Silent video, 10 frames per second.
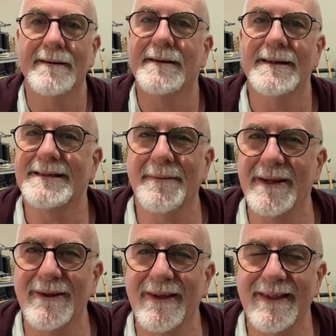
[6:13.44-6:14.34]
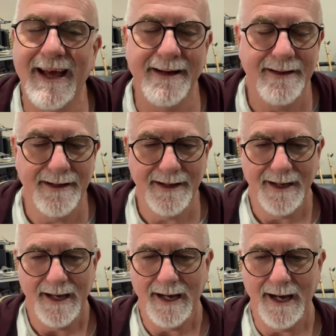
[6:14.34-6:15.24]
Something like that.
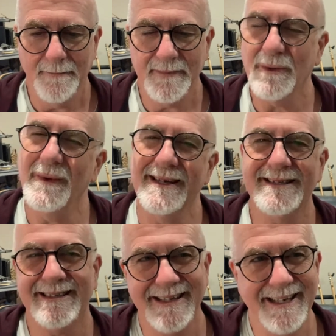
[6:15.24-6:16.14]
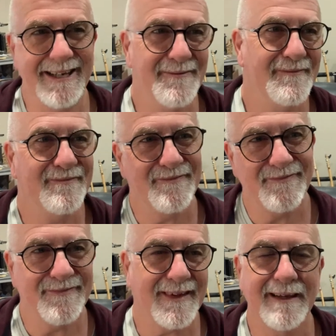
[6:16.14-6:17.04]
The we see,
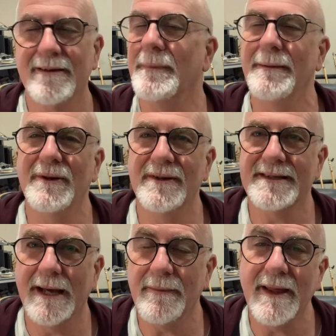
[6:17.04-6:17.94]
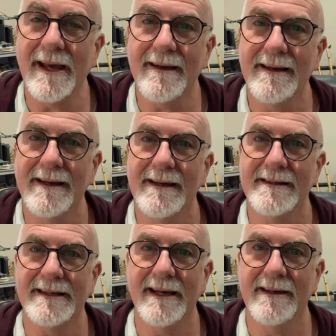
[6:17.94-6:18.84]
you maybe do the same thing.
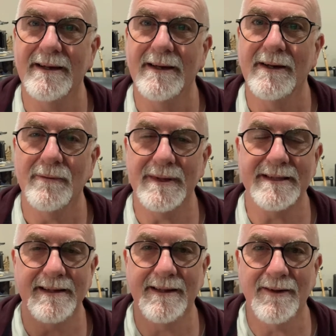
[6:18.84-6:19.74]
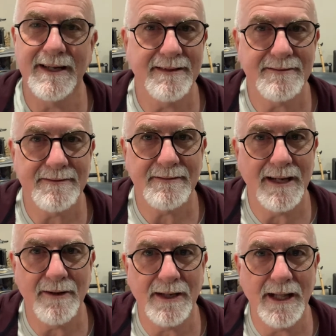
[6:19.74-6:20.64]
Say, we see the light, you know,
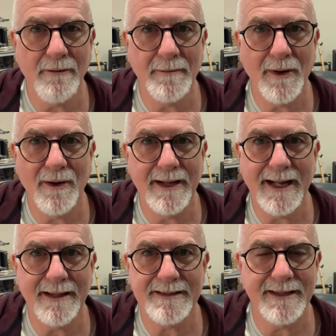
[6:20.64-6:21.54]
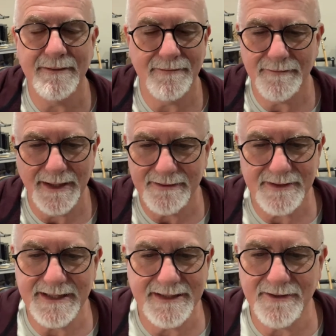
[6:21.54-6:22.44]
glowing behind Alison, but
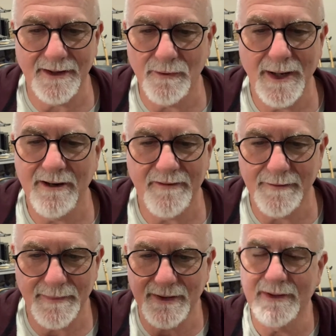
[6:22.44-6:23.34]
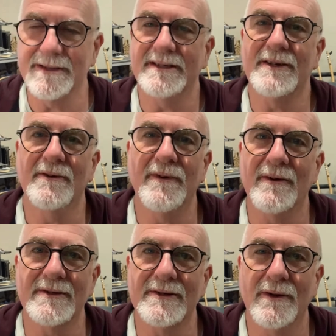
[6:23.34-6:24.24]
she's not aware of it because she's so
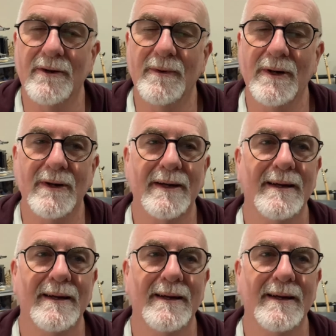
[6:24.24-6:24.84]
focused on her work.